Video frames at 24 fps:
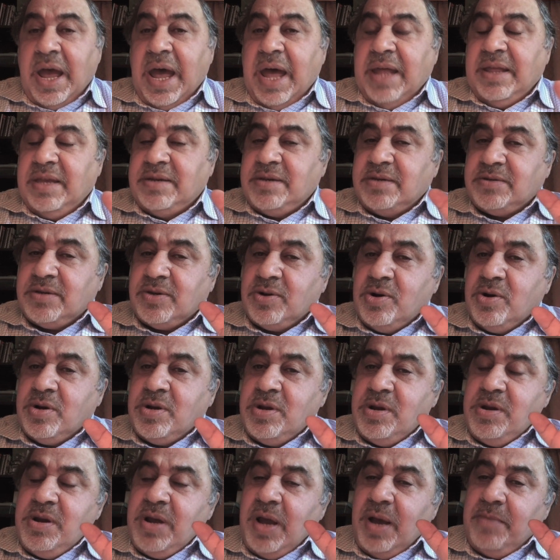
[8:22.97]
And there's a
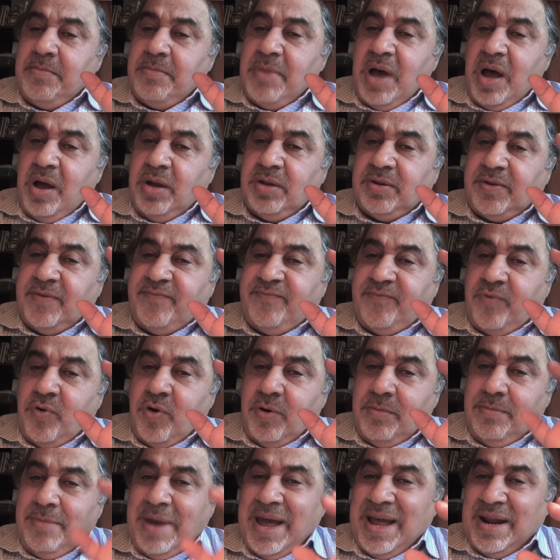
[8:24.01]
certain amount of
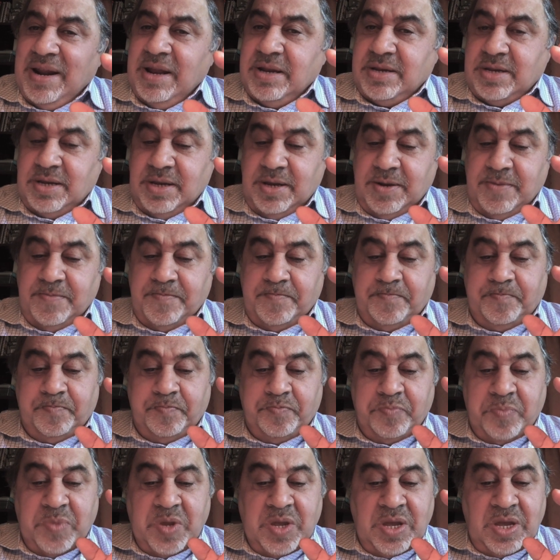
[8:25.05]
formality.
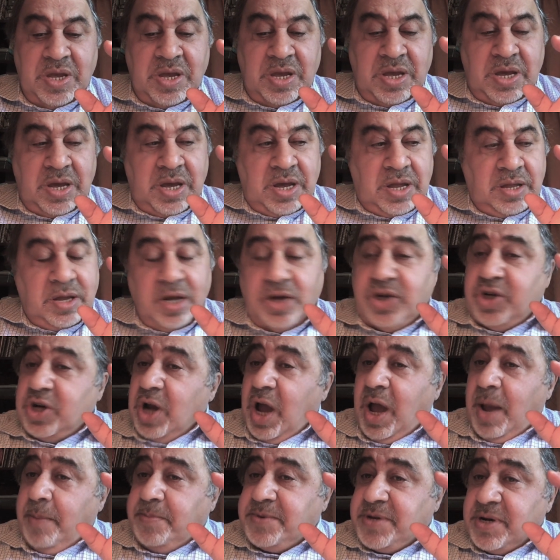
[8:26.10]
The
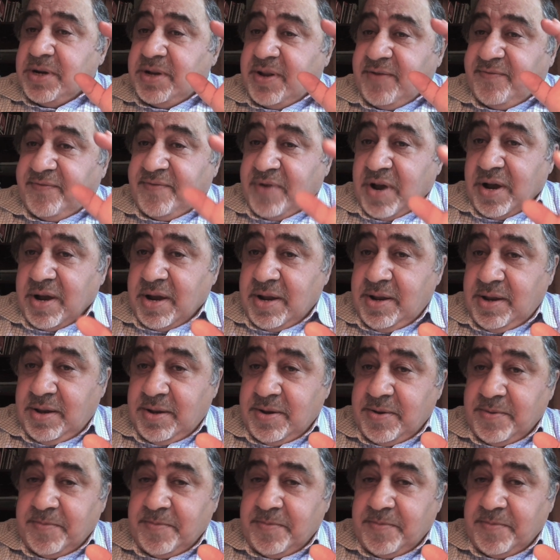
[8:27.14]
jobs are defined.